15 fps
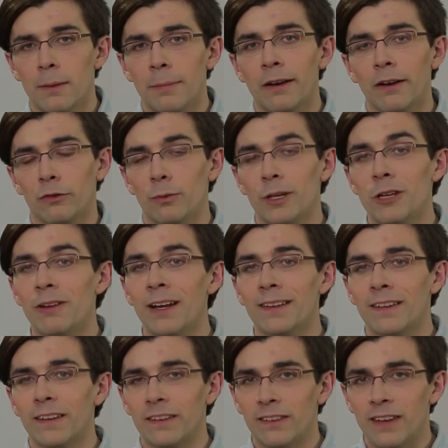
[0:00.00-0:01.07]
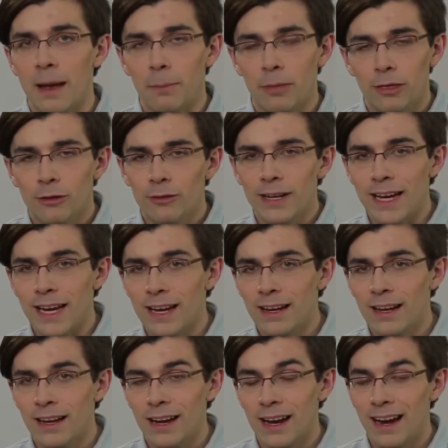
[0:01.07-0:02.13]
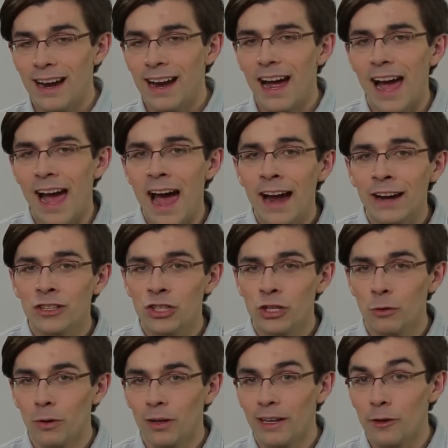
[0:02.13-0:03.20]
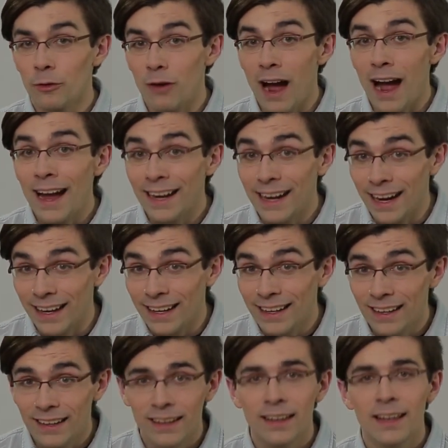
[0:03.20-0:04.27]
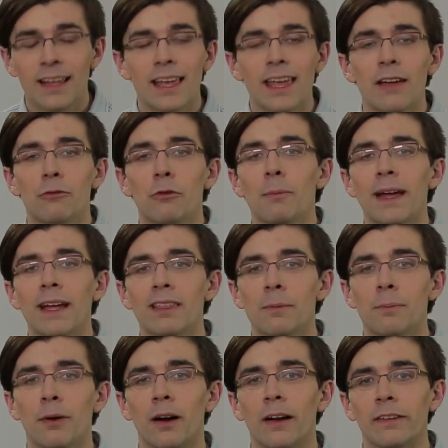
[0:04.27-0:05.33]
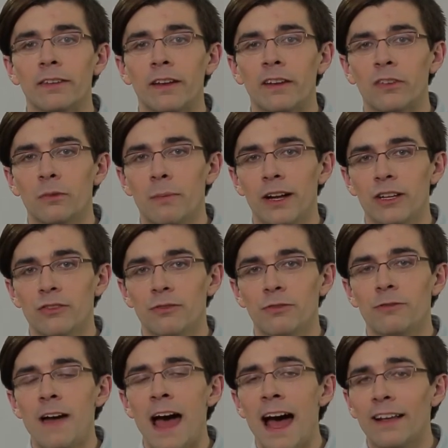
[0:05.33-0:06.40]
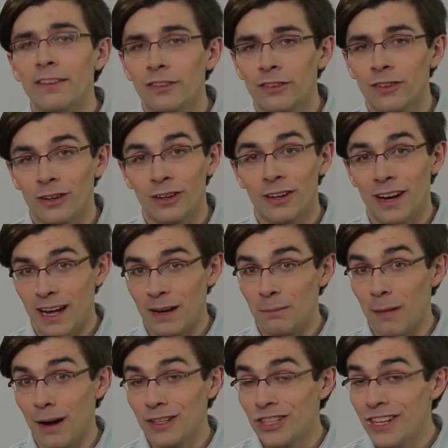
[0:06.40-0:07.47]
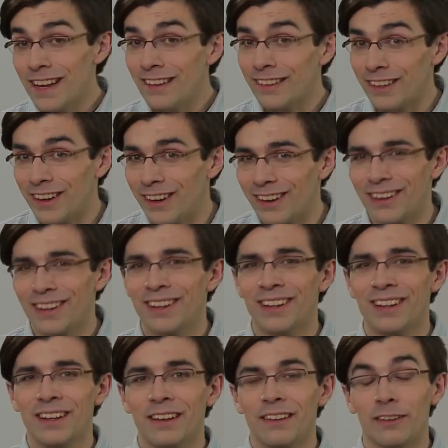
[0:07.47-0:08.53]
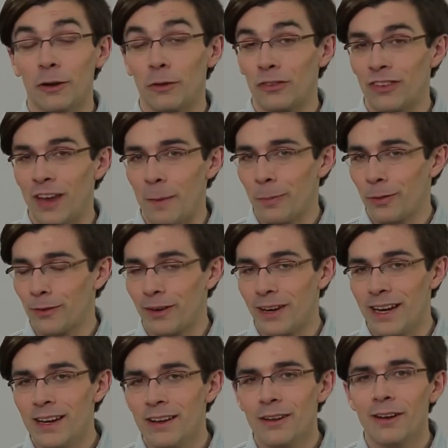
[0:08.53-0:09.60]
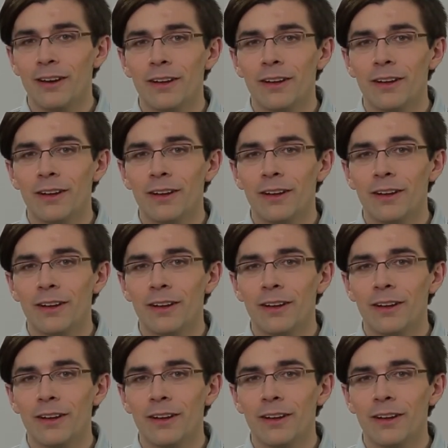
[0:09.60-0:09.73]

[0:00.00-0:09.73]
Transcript: Because when you get to step 3, actually writing, it will make the process much faster and much easier. So step 3,